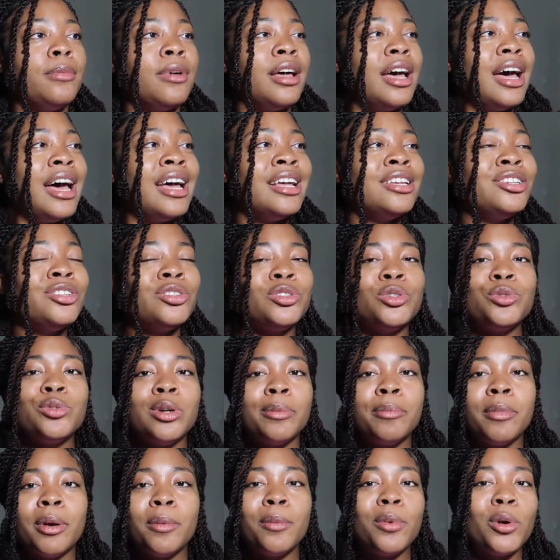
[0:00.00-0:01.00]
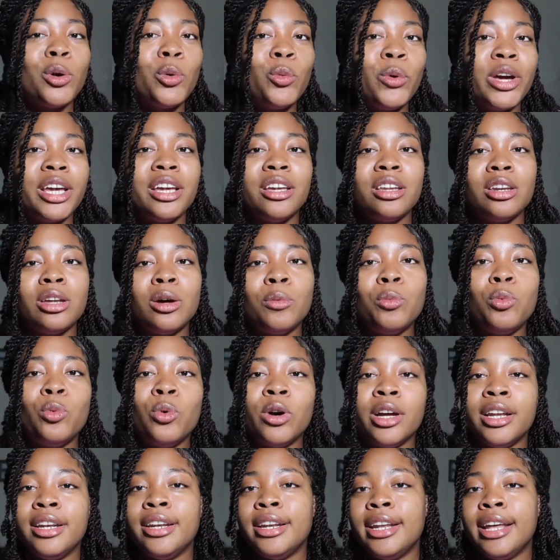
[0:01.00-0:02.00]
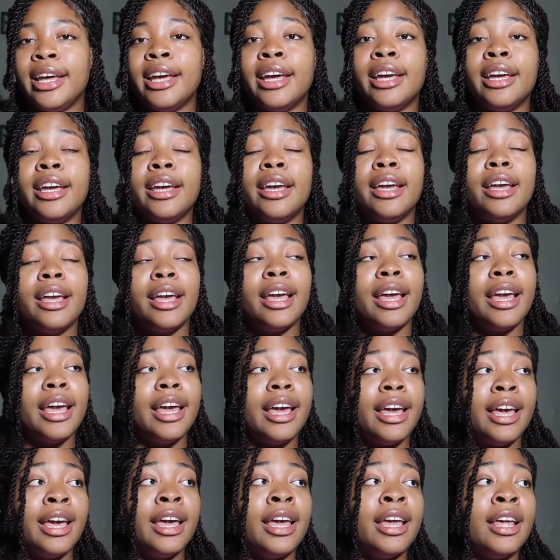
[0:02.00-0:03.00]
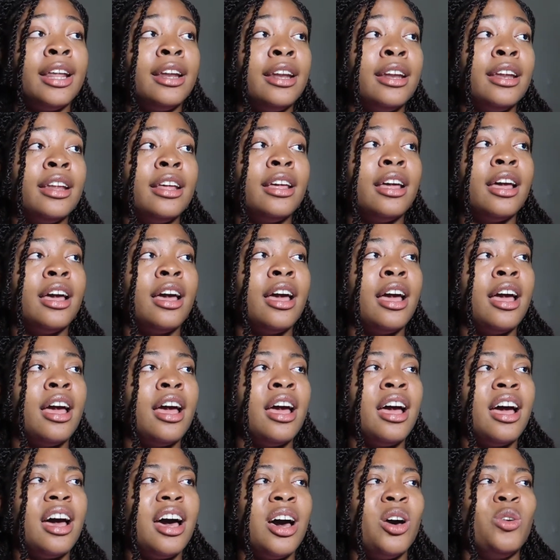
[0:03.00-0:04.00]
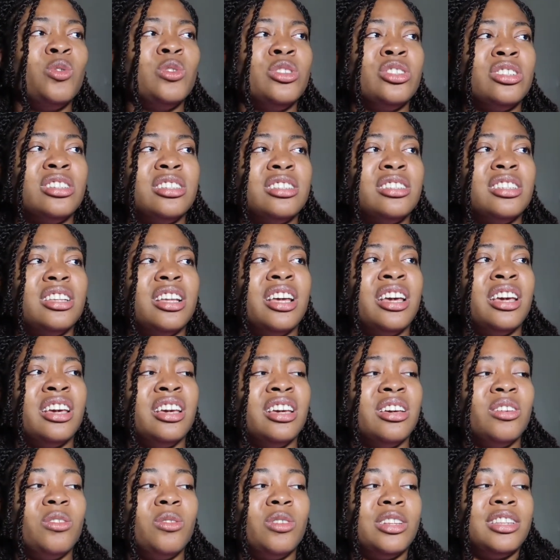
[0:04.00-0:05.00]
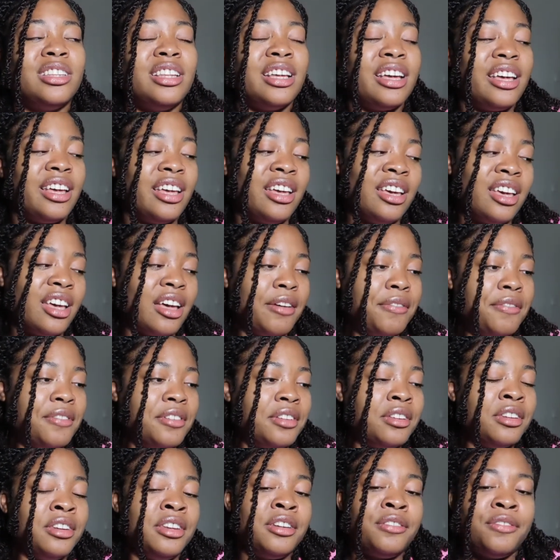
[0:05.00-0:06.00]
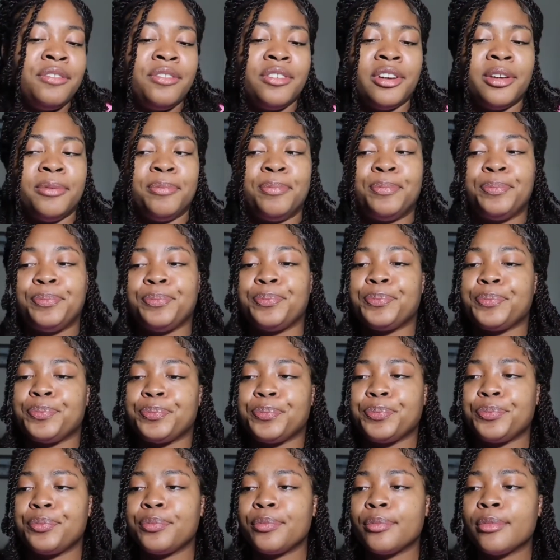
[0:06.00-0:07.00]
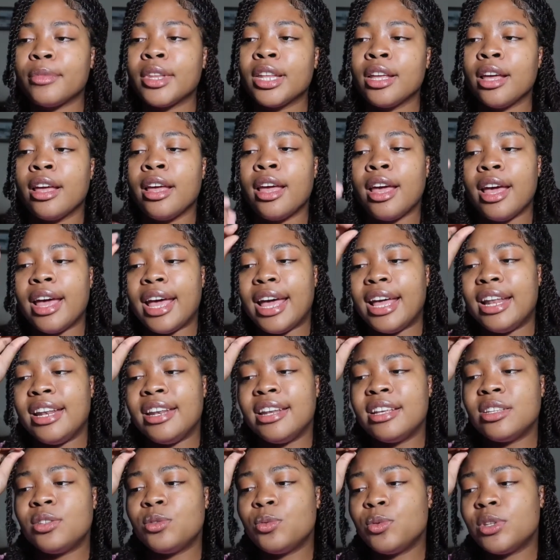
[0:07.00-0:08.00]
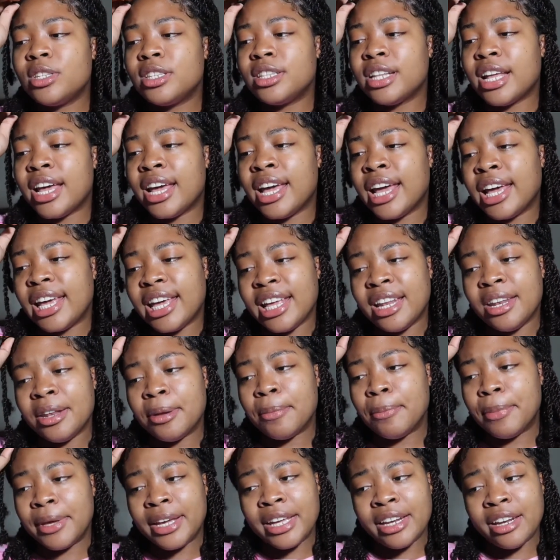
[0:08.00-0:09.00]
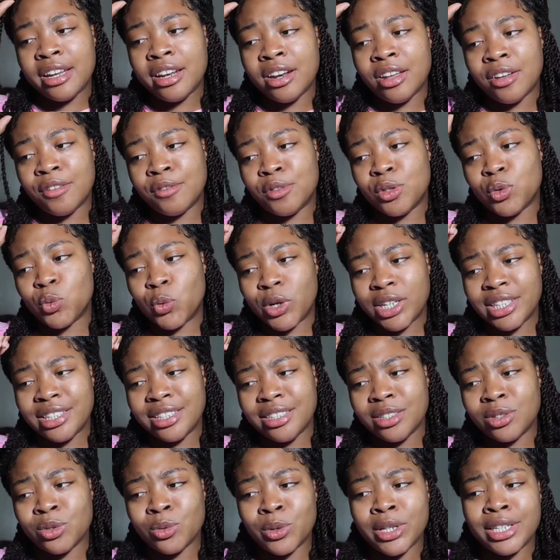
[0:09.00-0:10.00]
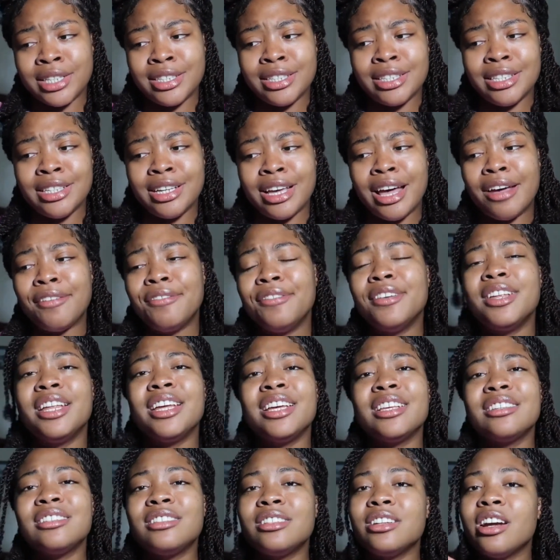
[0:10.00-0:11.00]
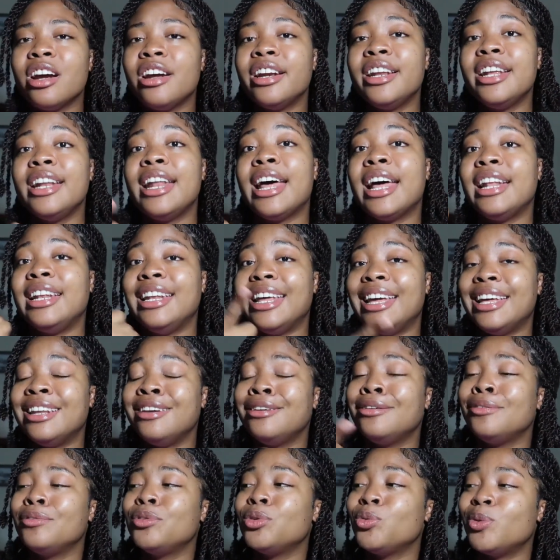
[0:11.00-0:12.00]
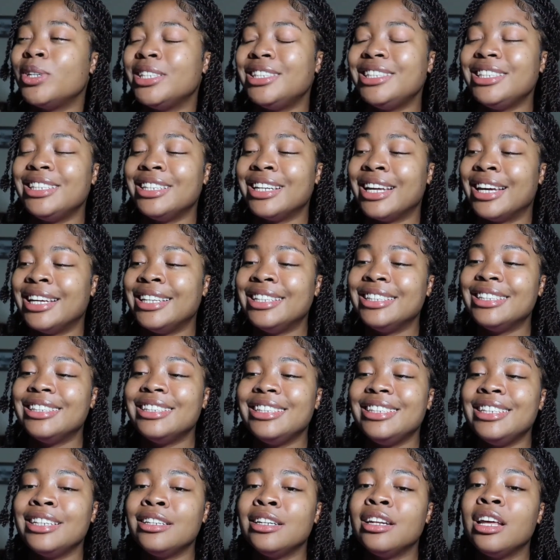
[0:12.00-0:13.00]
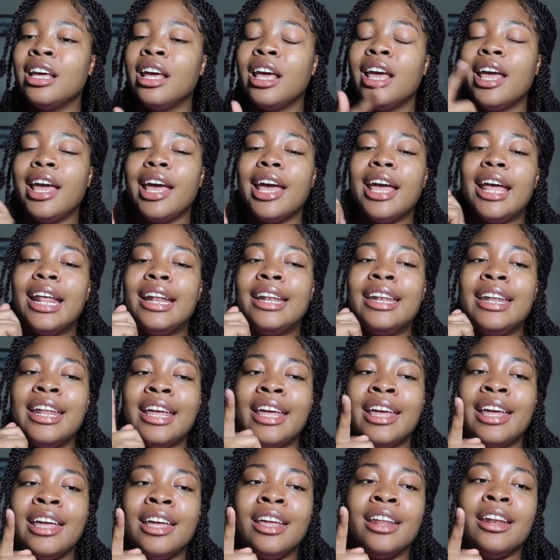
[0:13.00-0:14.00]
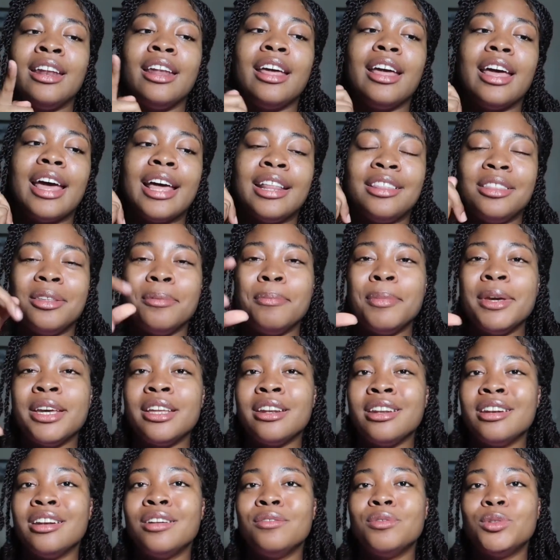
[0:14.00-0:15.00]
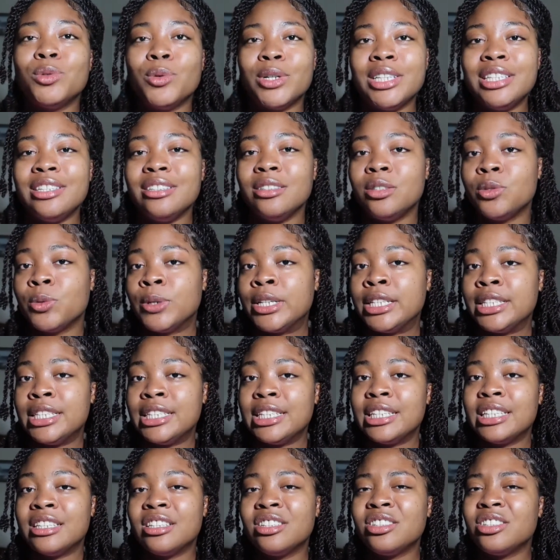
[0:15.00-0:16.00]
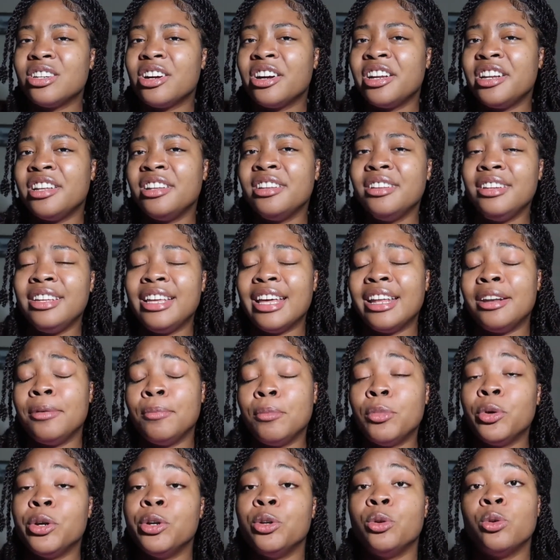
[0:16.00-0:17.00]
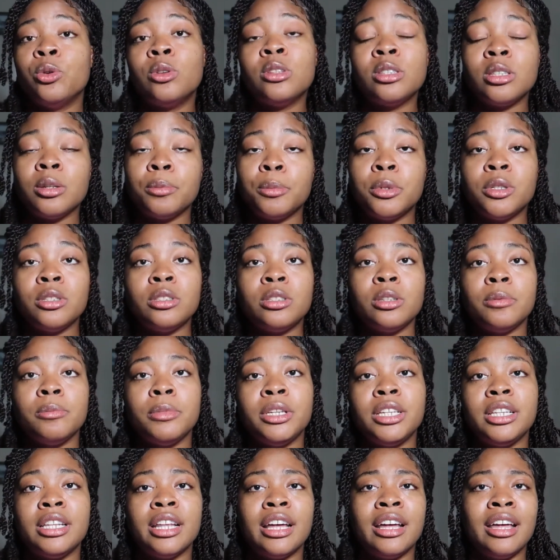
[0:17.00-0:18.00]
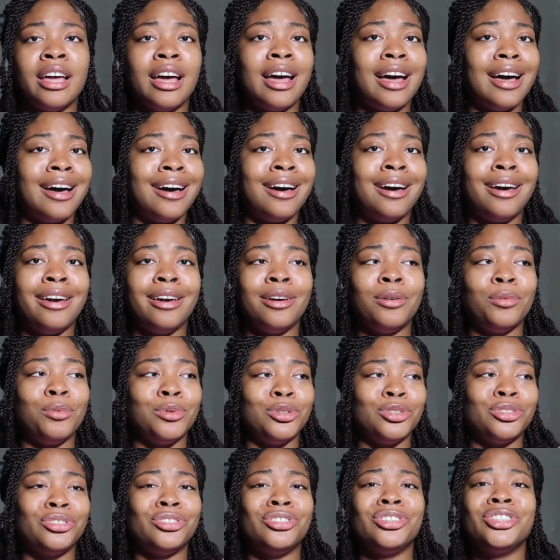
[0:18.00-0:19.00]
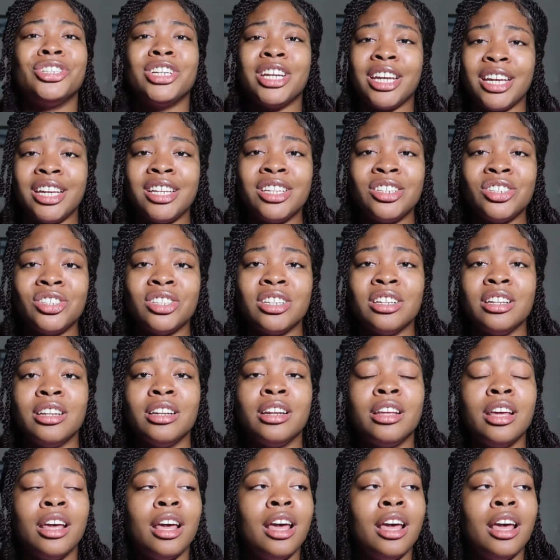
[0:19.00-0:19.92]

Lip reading: I just remember waking up one day and I was just like, what the heck? I feel different. And this was like in the beginning of 2020. I feel like it started at the end of 2019, and then at the beginning of 2020 it started getting more noticeable to me that I was changing.